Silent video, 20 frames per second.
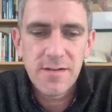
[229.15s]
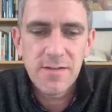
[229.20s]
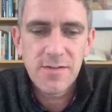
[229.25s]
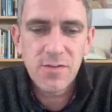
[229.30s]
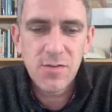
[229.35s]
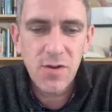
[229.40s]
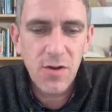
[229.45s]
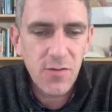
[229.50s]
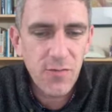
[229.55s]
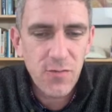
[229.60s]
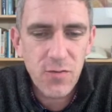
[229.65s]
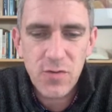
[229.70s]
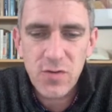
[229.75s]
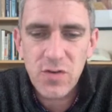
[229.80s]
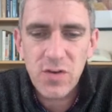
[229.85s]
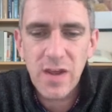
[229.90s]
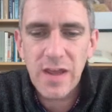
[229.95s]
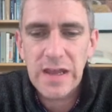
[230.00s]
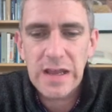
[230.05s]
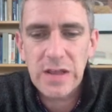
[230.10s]
Do not
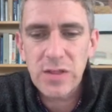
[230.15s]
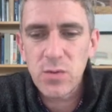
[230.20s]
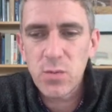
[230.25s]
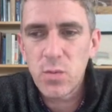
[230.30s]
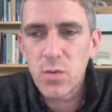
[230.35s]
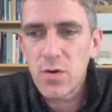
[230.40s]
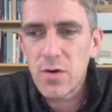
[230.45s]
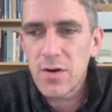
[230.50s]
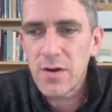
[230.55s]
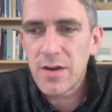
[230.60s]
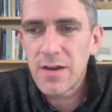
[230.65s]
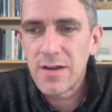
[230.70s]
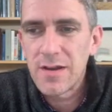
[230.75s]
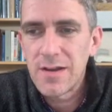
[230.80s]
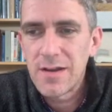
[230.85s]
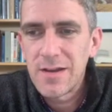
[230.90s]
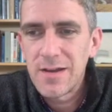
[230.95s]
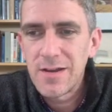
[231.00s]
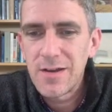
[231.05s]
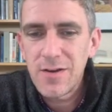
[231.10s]
forsake the work
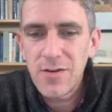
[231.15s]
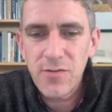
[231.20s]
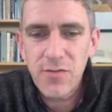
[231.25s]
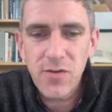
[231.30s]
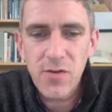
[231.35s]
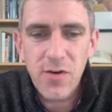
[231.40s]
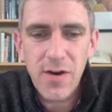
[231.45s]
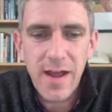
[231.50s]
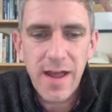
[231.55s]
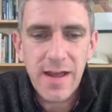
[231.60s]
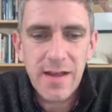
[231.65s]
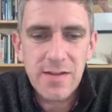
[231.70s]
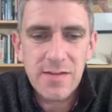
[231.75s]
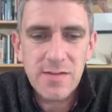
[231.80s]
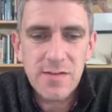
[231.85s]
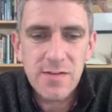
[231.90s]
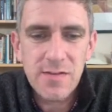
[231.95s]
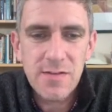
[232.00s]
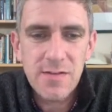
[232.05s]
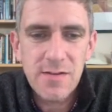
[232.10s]
of your
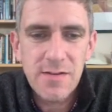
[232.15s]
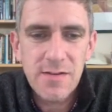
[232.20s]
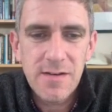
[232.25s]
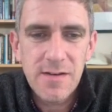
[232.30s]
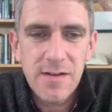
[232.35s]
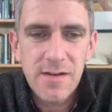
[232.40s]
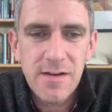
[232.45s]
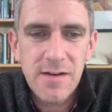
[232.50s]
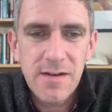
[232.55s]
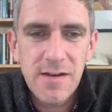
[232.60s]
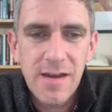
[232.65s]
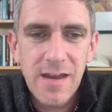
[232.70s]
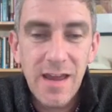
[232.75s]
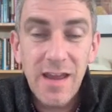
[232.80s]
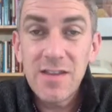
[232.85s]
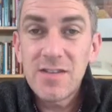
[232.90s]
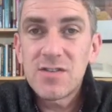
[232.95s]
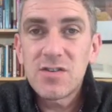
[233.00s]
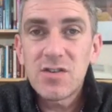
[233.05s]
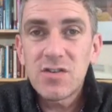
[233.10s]
hands.
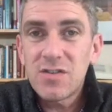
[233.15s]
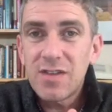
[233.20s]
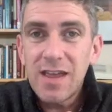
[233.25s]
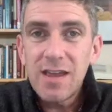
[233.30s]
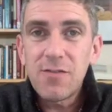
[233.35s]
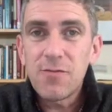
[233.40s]
It's just 8